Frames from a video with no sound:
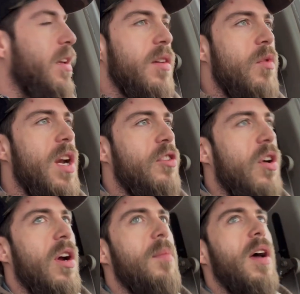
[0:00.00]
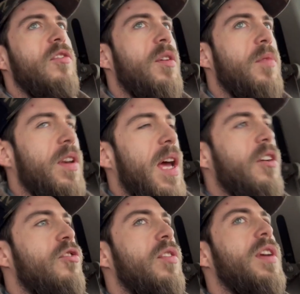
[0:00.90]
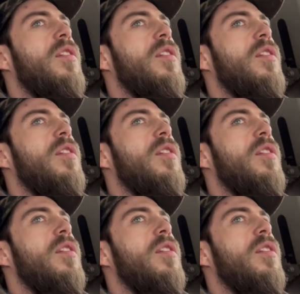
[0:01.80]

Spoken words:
I did want to talk about something actually,